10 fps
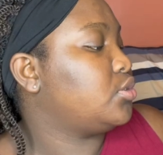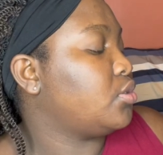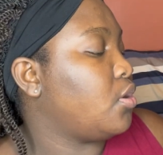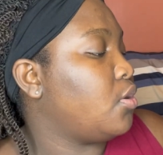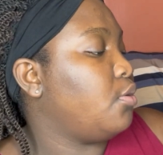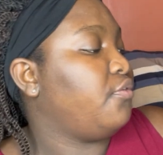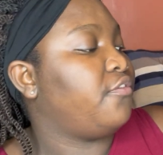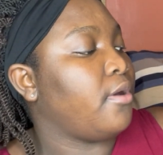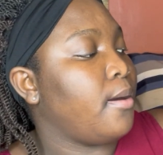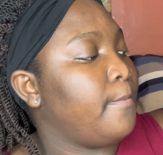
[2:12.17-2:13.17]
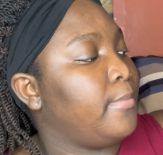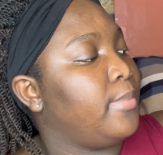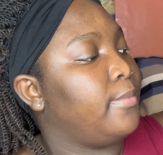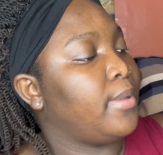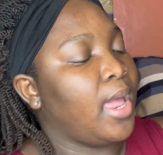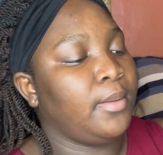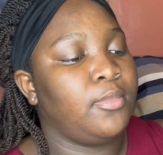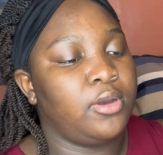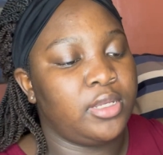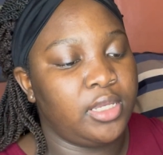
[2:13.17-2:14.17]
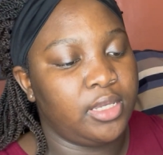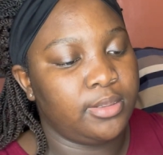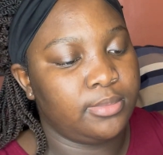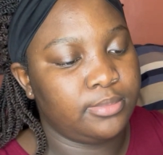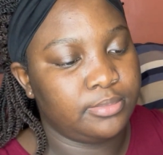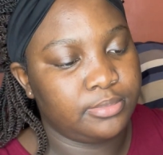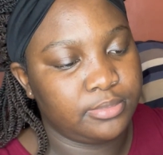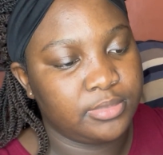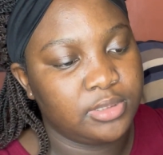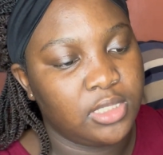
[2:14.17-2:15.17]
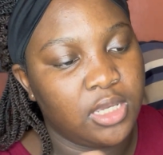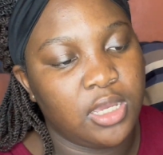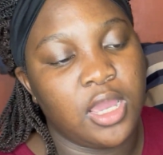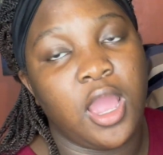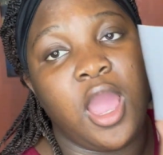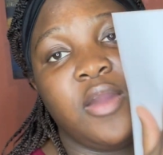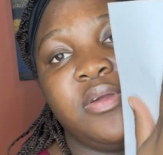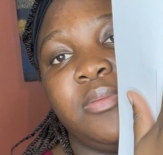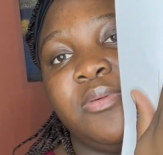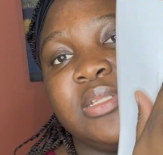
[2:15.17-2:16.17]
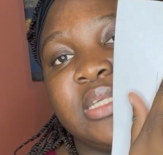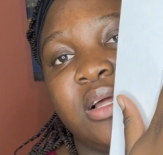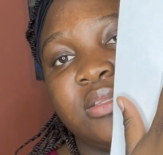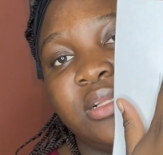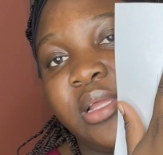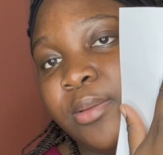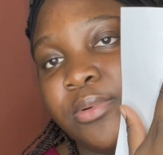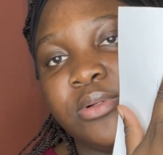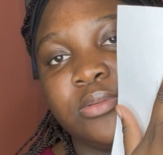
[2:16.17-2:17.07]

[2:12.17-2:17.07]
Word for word: So from Back Market, I already printed out the label.